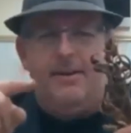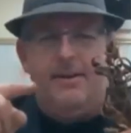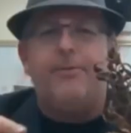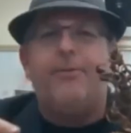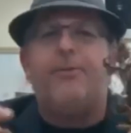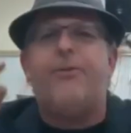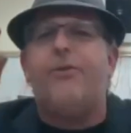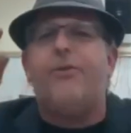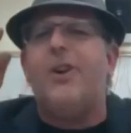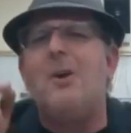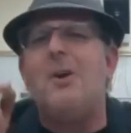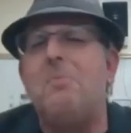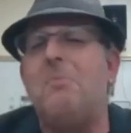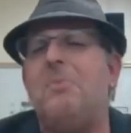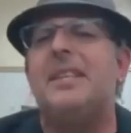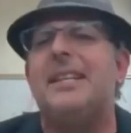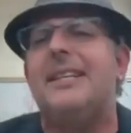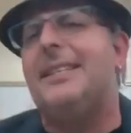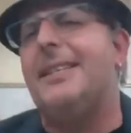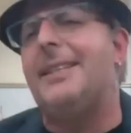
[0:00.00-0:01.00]

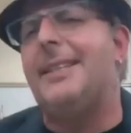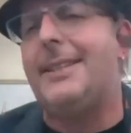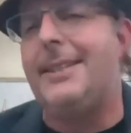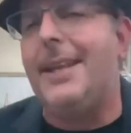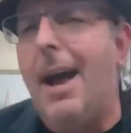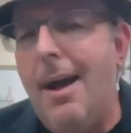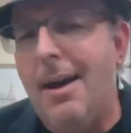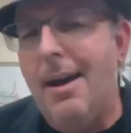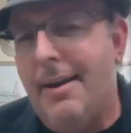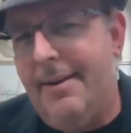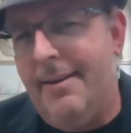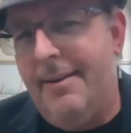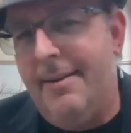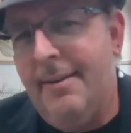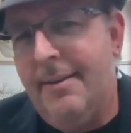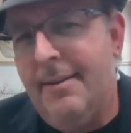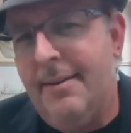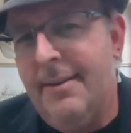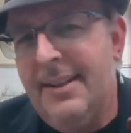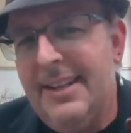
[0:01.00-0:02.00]
from the sun
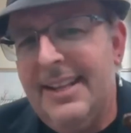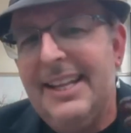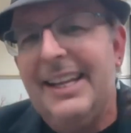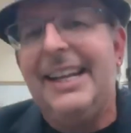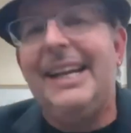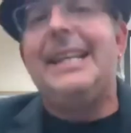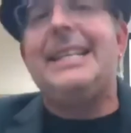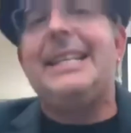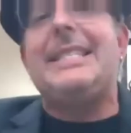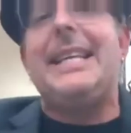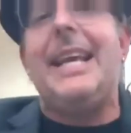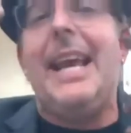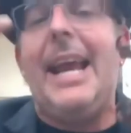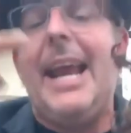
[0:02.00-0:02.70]
is